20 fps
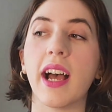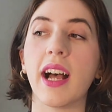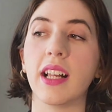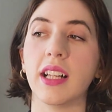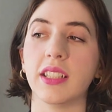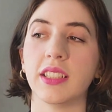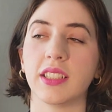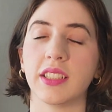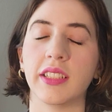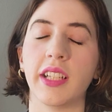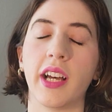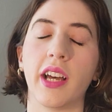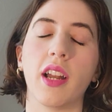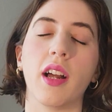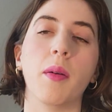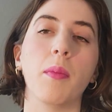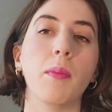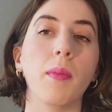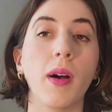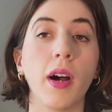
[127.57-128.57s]
tell it's
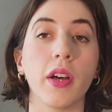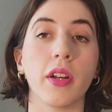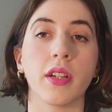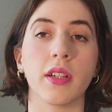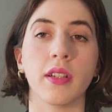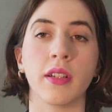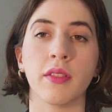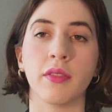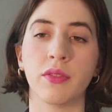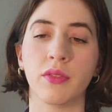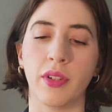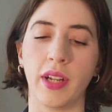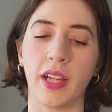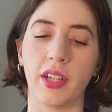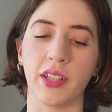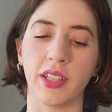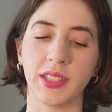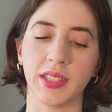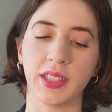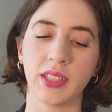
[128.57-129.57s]
not a modern
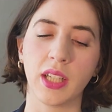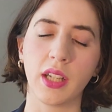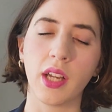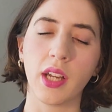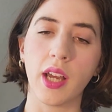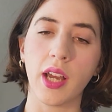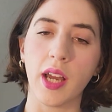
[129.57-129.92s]
fragrance,